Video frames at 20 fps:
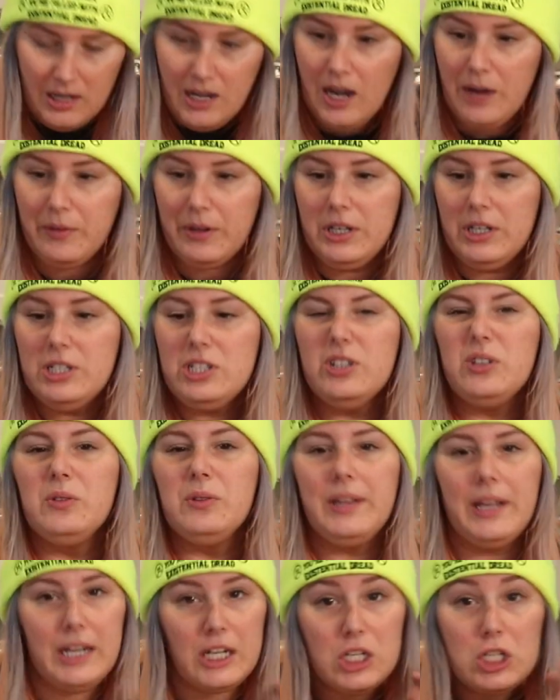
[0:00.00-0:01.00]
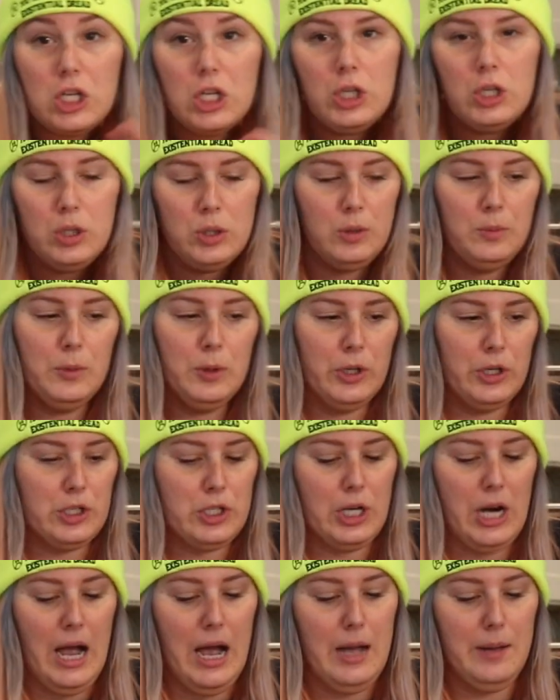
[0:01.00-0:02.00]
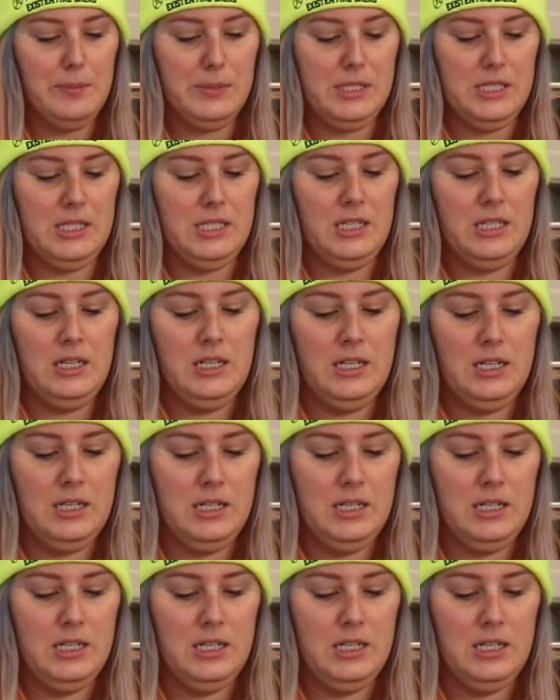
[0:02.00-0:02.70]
I'm gonna do like 2 more drops.